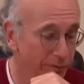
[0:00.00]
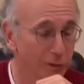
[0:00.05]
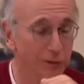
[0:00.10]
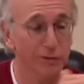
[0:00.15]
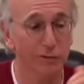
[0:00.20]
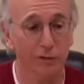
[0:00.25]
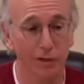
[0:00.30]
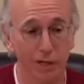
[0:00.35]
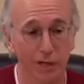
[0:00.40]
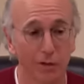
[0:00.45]

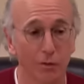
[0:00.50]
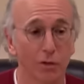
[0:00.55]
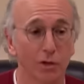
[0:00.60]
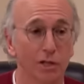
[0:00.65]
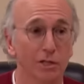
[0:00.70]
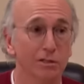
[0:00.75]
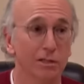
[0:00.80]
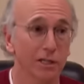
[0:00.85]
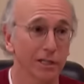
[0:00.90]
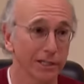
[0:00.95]
first of all, I
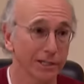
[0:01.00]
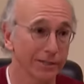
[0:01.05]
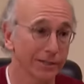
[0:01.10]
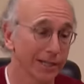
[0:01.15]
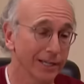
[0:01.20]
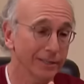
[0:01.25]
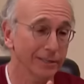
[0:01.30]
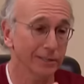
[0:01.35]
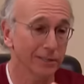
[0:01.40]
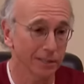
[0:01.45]
want to tell you
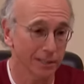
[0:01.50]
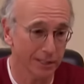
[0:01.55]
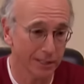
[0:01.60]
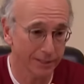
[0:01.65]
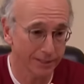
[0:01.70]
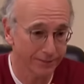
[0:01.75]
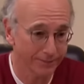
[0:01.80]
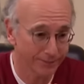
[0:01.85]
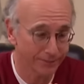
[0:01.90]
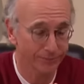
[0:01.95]

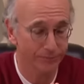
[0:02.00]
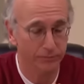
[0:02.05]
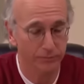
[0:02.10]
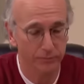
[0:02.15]
that